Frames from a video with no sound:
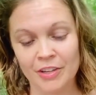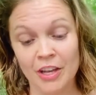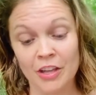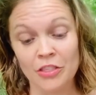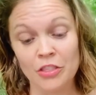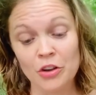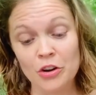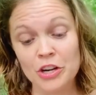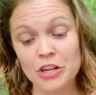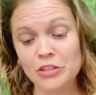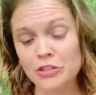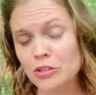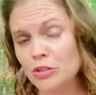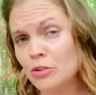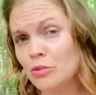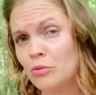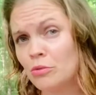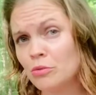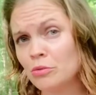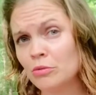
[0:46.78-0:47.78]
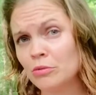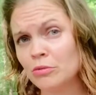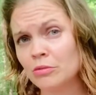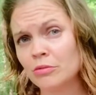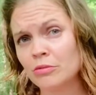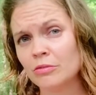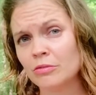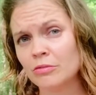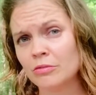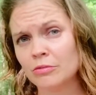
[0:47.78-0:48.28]
32
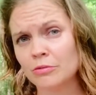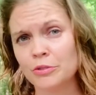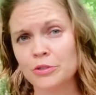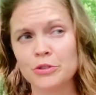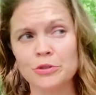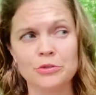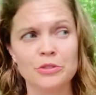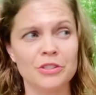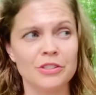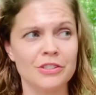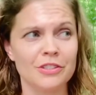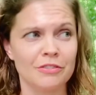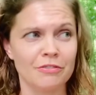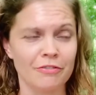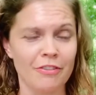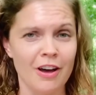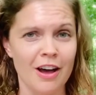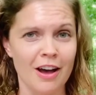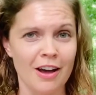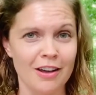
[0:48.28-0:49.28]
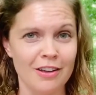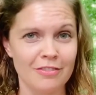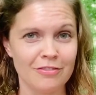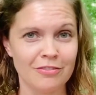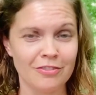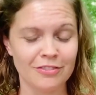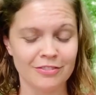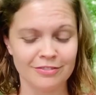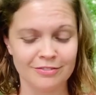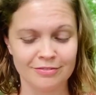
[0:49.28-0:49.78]
reduces to 5,
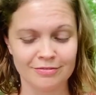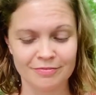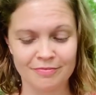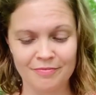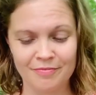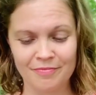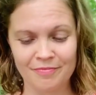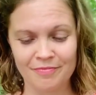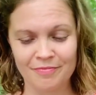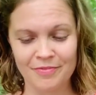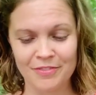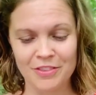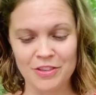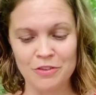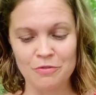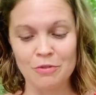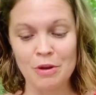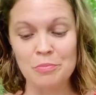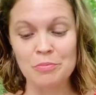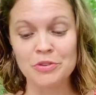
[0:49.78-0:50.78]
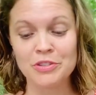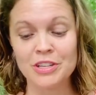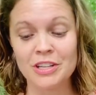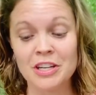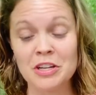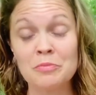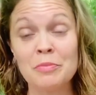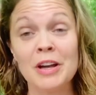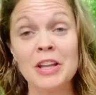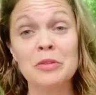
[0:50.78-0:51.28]

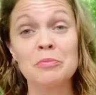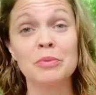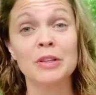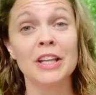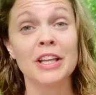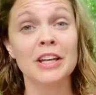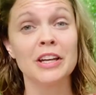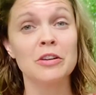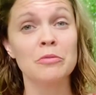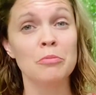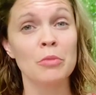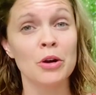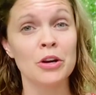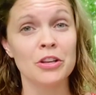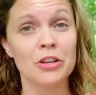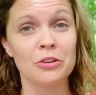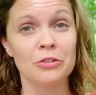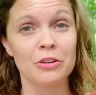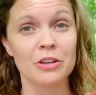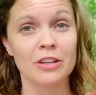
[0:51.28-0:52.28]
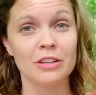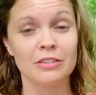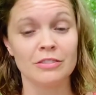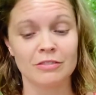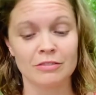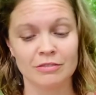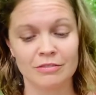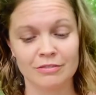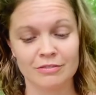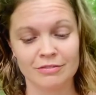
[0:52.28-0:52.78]
represented by the planet Mercury,
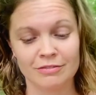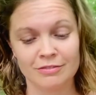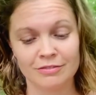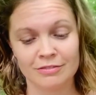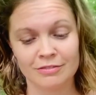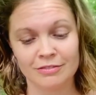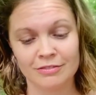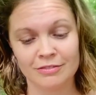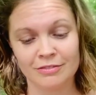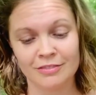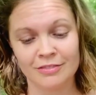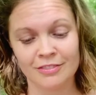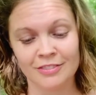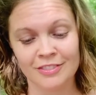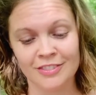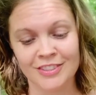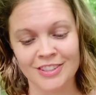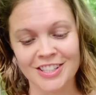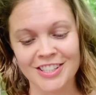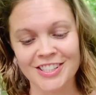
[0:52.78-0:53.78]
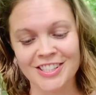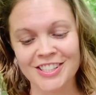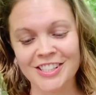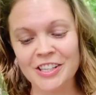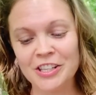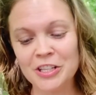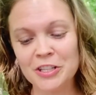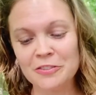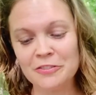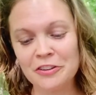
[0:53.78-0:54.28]
the
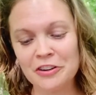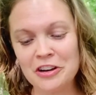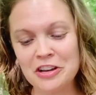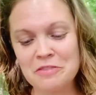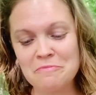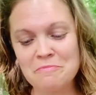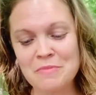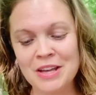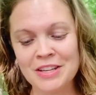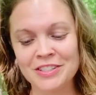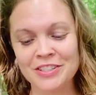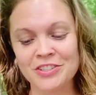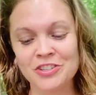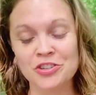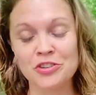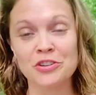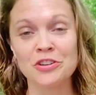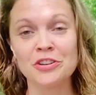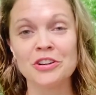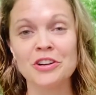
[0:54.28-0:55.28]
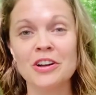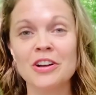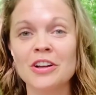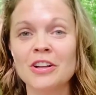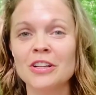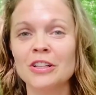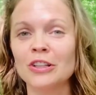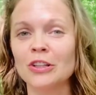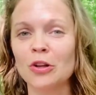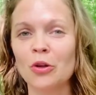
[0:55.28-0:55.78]
silvery messenger,
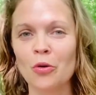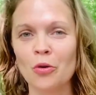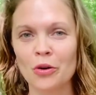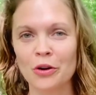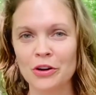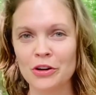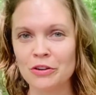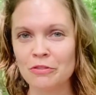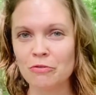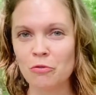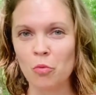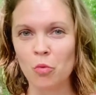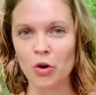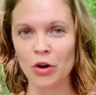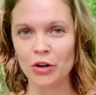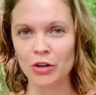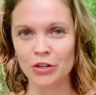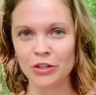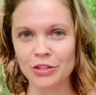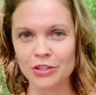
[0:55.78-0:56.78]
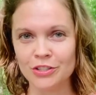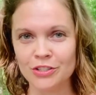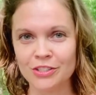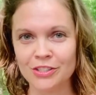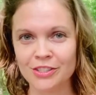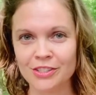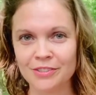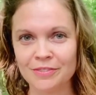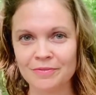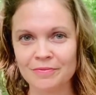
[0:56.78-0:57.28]
Lord of
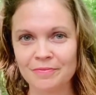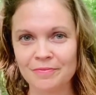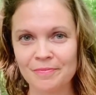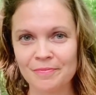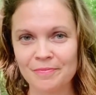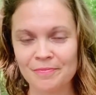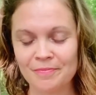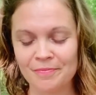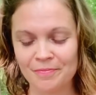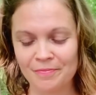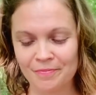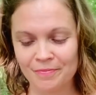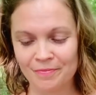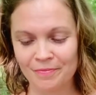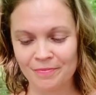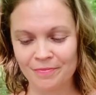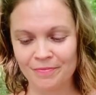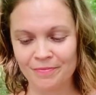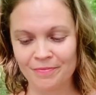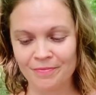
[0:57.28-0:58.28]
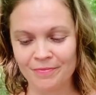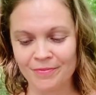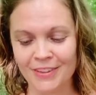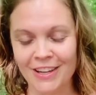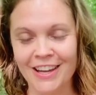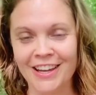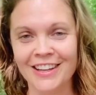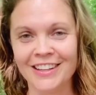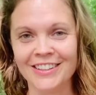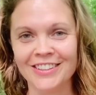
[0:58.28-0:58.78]
words,
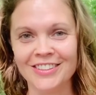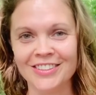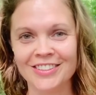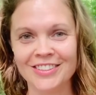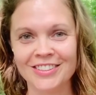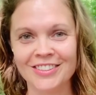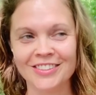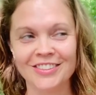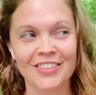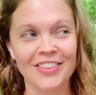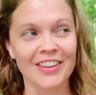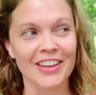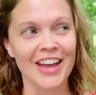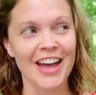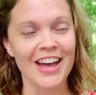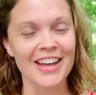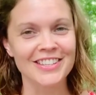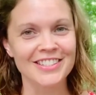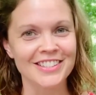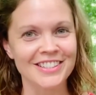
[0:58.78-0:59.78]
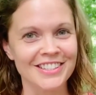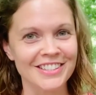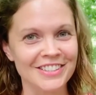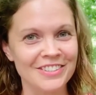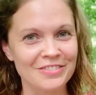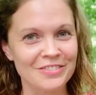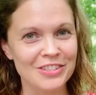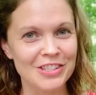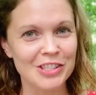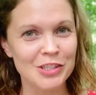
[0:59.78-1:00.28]
and the casting
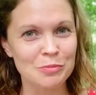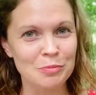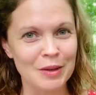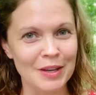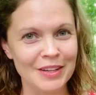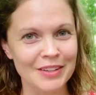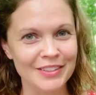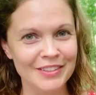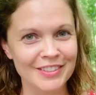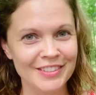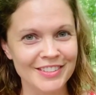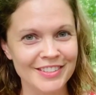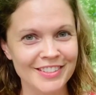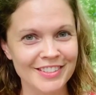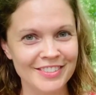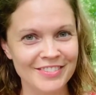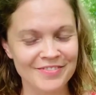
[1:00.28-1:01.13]
of spells.